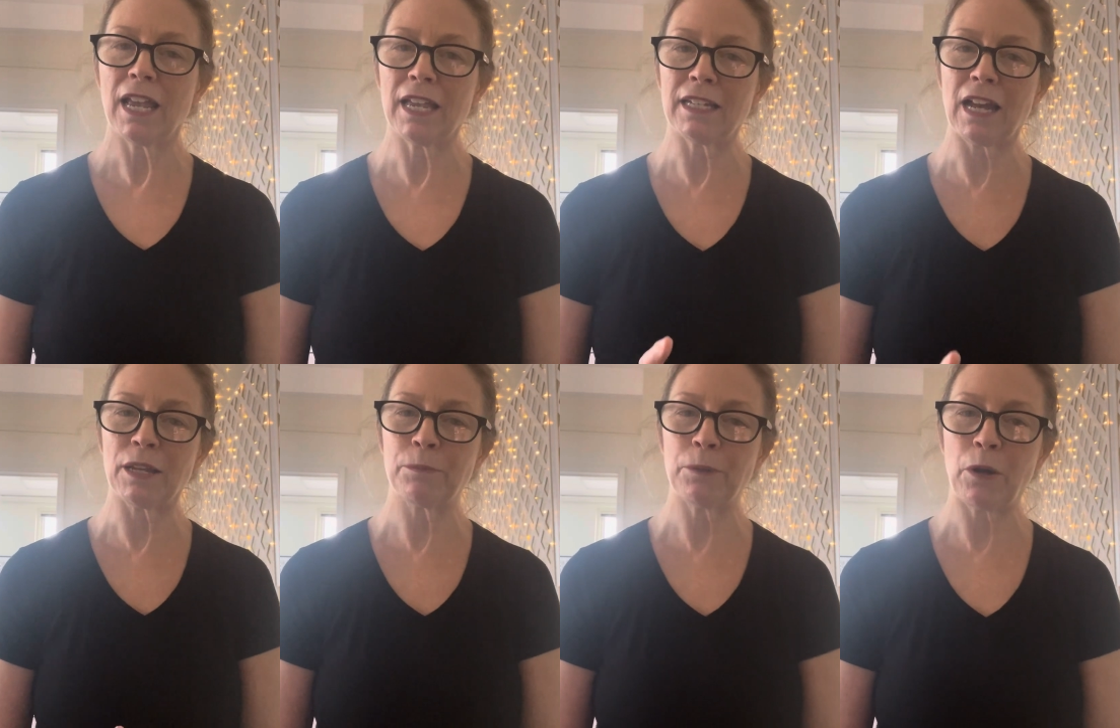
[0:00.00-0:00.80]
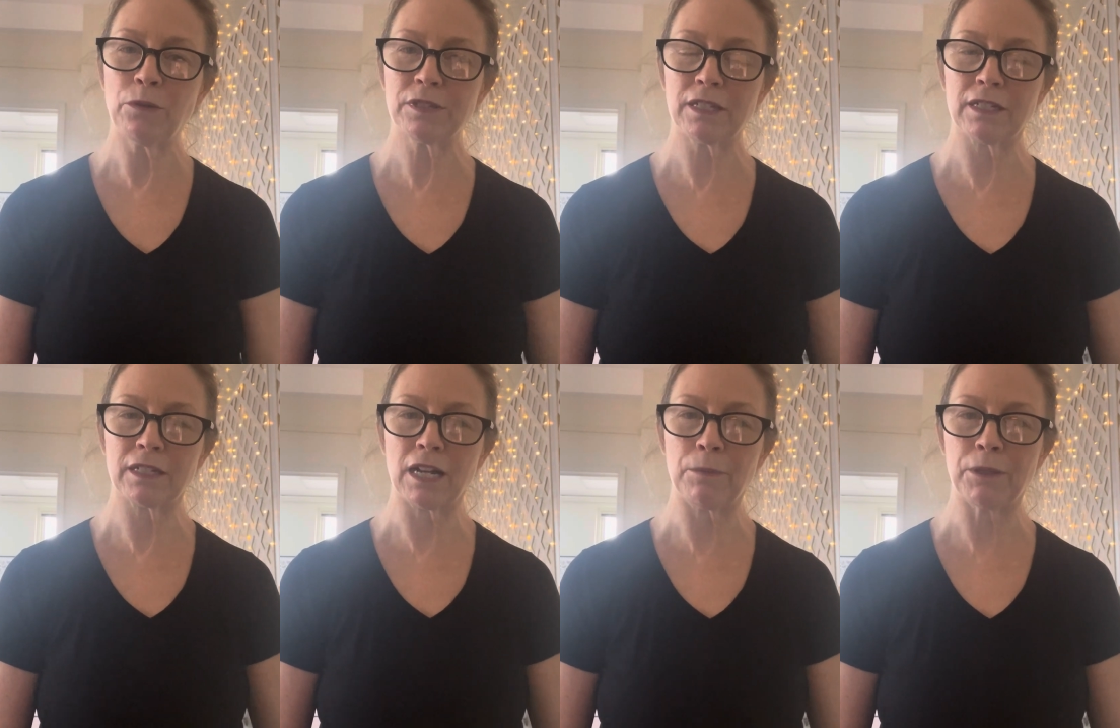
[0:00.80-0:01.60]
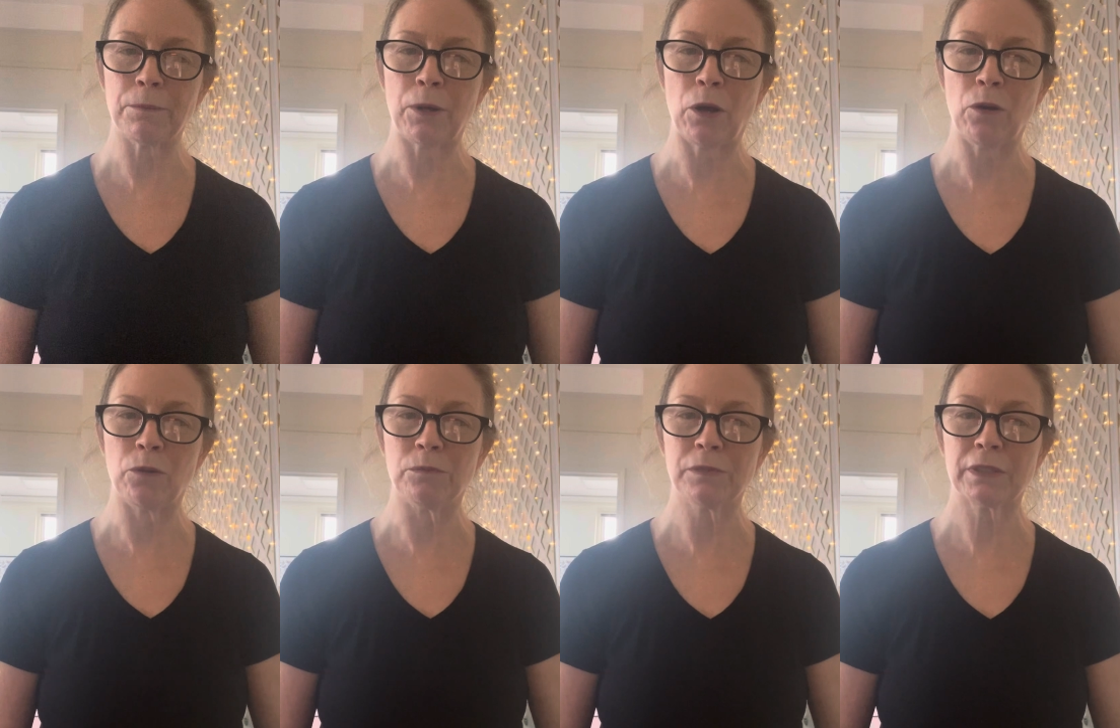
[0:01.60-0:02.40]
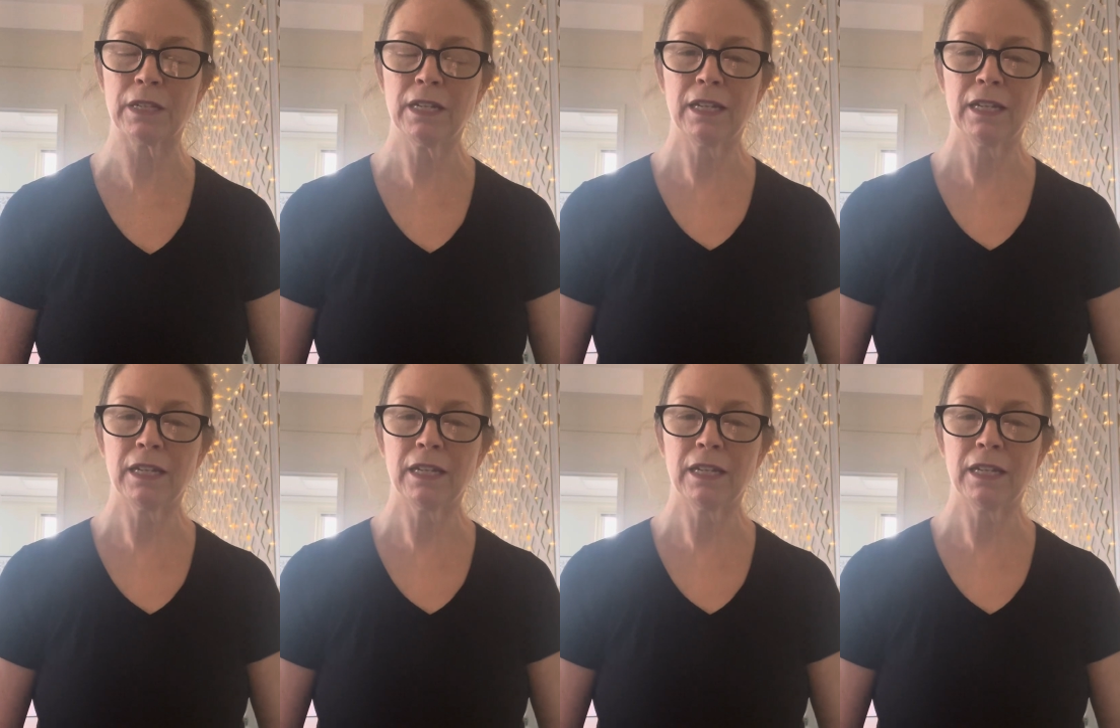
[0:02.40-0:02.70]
And I posted a couple of poems